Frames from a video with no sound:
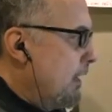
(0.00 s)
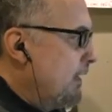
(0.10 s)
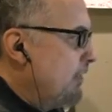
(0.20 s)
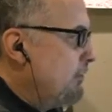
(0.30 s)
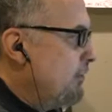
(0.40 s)

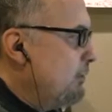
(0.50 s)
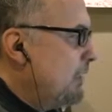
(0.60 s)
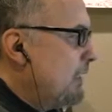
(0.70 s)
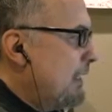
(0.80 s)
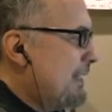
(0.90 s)
An
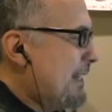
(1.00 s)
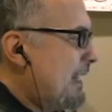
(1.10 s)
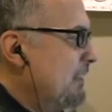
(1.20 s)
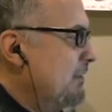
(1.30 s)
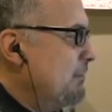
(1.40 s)
estimate
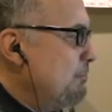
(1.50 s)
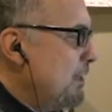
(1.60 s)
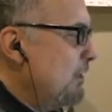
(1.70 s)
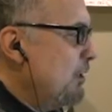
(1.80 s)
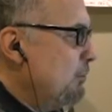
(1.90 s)
9
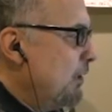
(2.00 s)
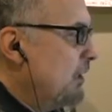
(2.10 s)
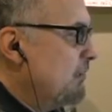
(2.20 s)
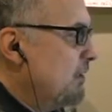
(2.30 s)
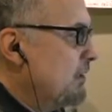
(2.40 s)
million
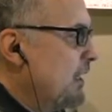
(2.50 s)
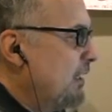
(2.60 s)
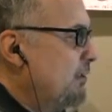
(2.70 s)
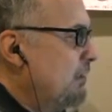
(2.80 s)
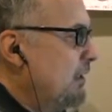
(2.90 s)
plus
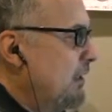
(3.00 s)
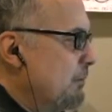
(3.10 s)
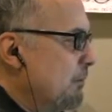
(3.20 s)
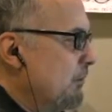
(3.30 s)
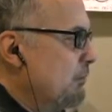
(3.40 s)
undocumented
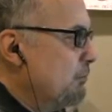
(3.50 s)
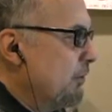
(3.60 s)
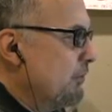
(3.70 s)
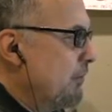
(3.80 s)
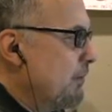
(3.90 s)
immigrants,
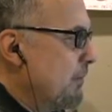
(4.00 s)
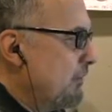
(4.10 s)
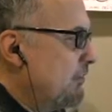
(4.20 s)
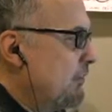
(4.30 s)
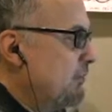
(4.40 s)
most of them
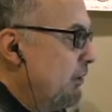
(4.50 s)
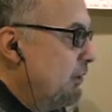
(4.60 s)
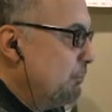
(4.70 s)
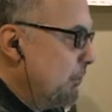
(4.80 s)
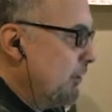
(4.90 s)
Mexicans, are
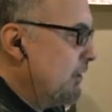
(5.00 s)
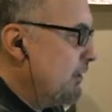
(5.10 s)
employed